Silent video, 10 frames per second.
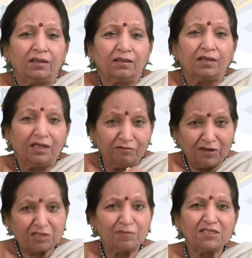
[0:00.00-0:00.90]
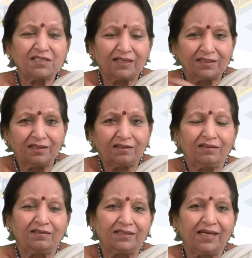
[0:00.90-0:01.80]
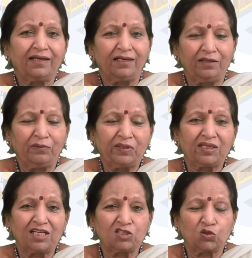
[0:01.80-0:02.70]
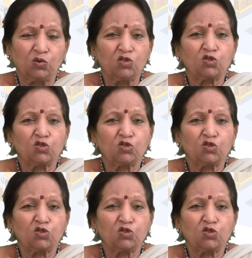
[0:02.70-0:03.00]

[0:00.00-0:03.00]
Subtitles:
investments that are there in inventory and so on.